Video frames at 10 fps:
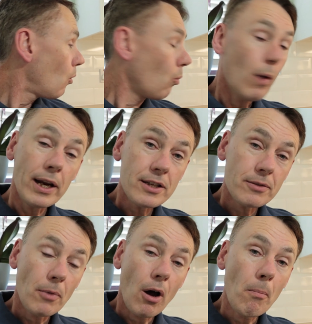when it's
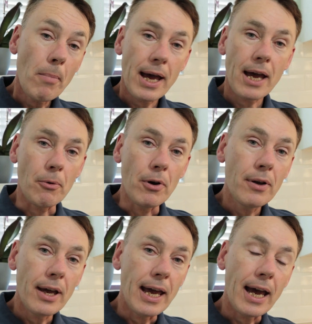on power,
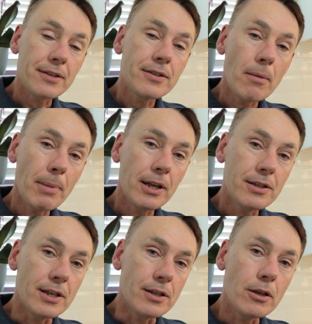it has the
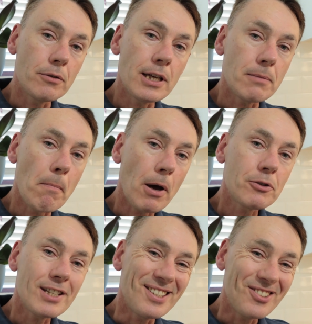ability to use its
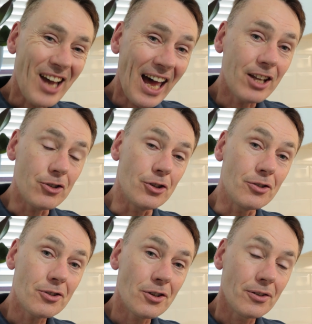most
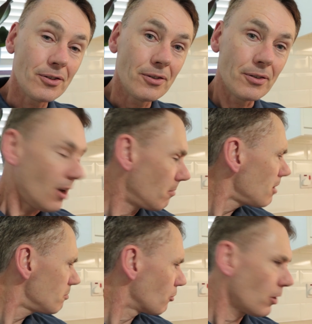intelligent and
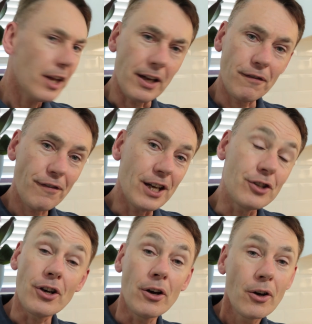most brilliant
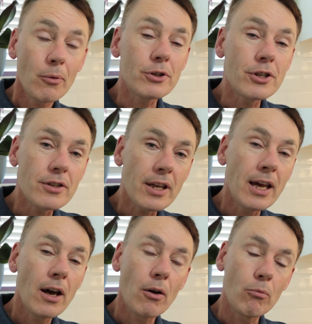feature, which is the
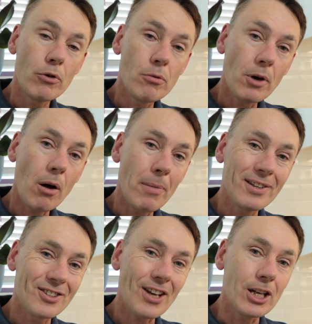room
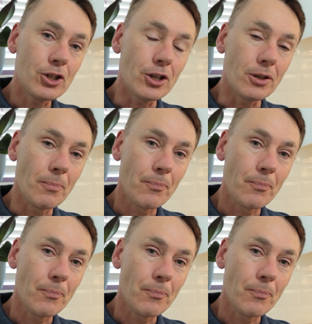compensation.